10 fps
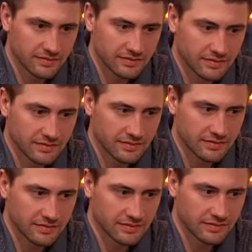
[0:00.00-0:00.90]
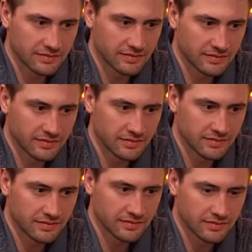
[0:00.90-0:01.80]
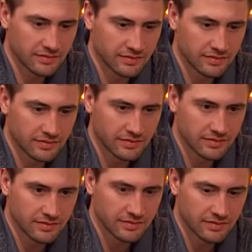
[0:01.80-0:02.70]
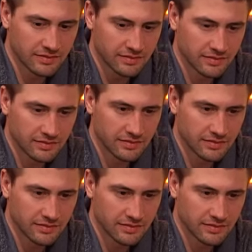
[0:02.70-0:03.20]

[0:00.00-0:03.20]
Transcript: The person shown says nothing.